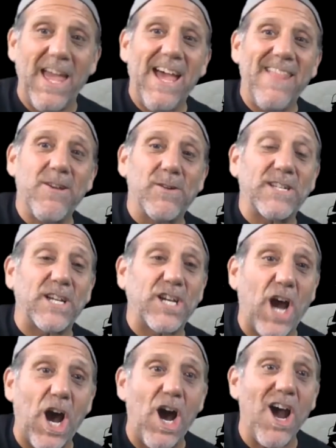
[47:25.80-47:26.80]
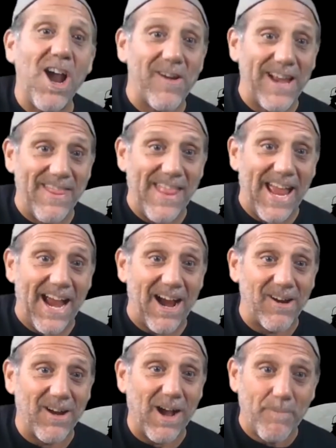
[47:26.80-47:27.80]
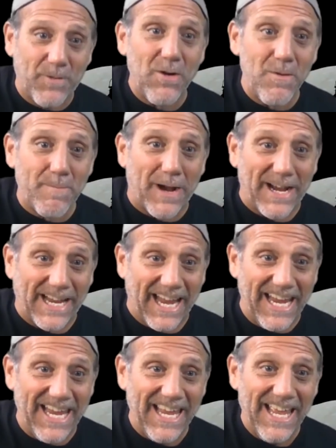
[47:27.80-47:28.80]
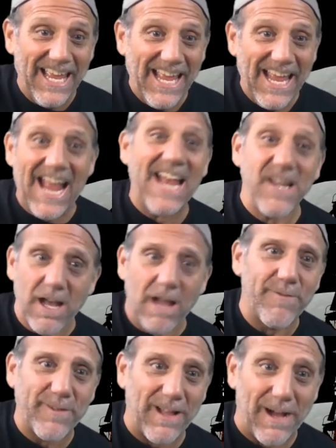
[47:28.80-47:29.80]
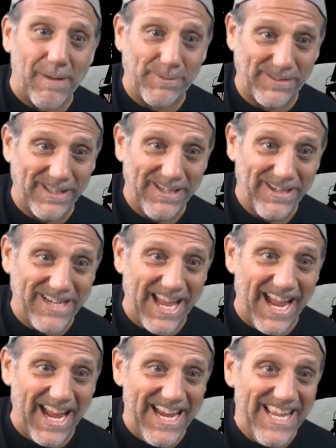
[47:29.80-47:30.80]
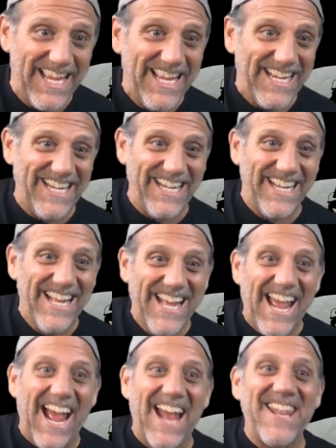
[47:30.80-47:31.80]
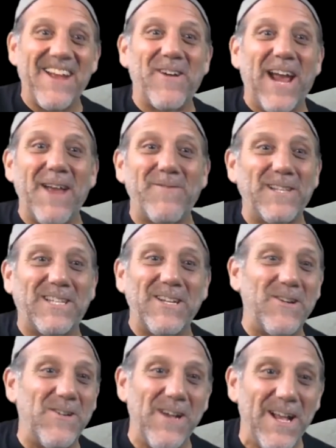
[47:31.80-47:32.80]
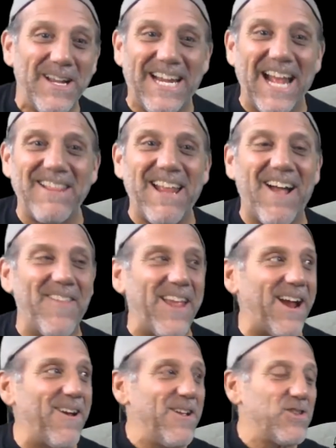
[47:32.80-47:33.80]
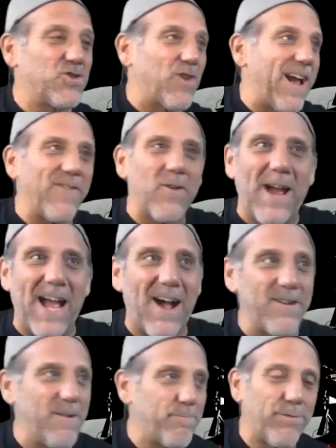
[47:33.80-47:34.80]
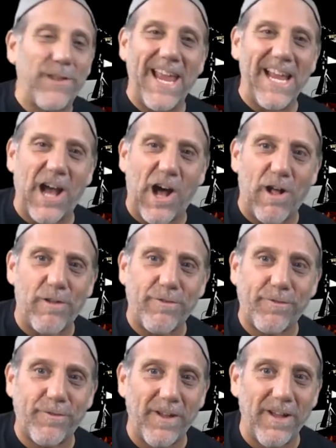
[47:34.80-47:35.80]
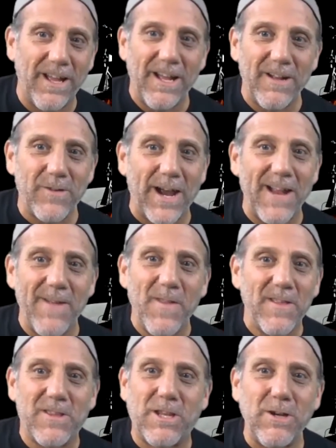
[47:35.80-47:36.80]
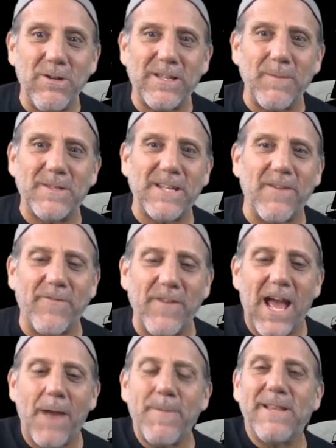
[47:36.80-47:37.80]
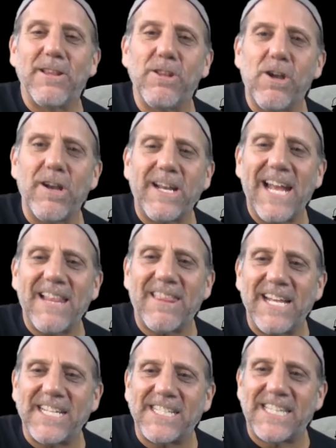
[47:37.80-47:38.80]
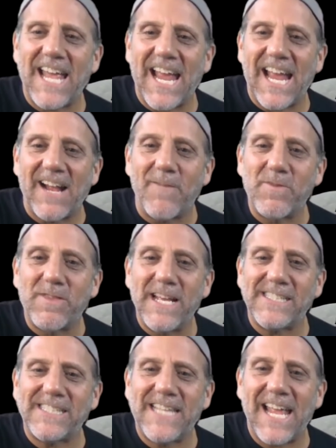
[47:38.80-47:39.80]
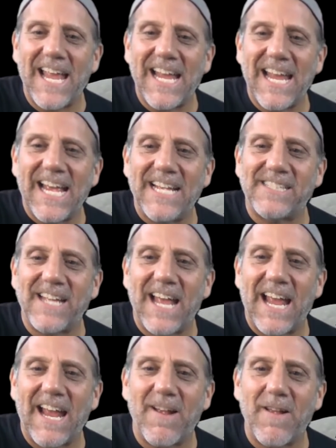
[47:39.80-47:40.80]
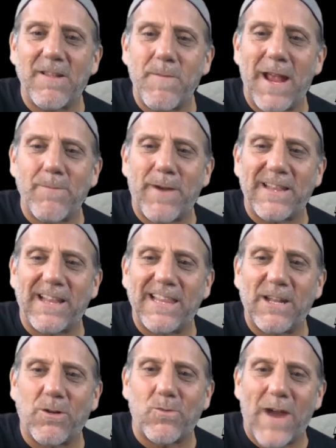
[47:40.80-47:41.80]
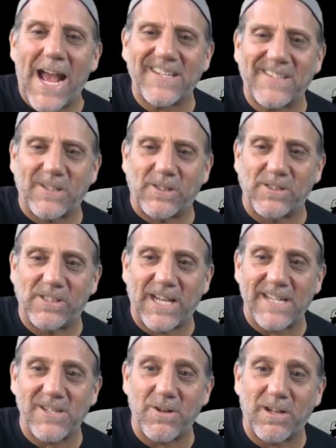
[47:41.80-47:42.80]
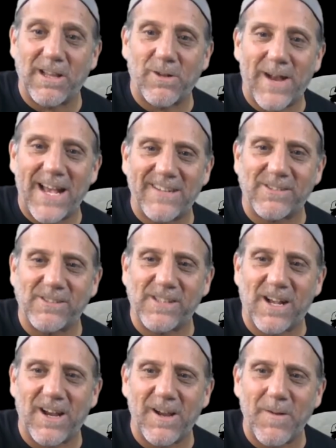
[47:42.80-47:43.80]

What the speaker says: There was a car in there, a dune buggy, and golf clubs, okay? And they were able to get down there, drive around, play golf, right? Do some stuff. I mean, look at this thing. This thing it's made by the Little Rascals. You guys know what the Little Rascals are?